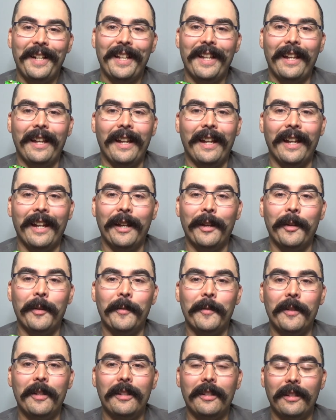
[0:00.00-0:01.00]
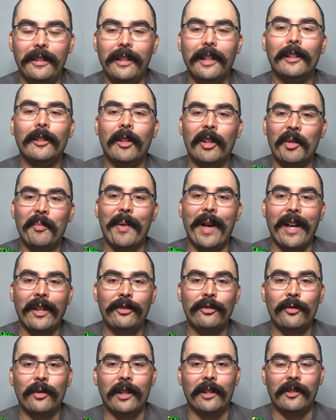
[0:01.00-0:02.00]
and you get a lot of bass
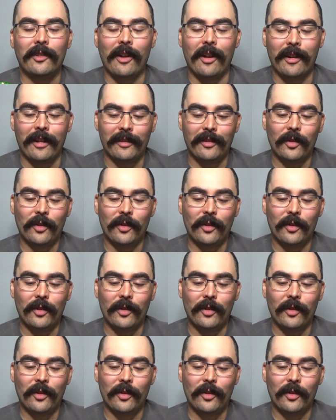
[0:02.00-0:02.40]
strikes on it.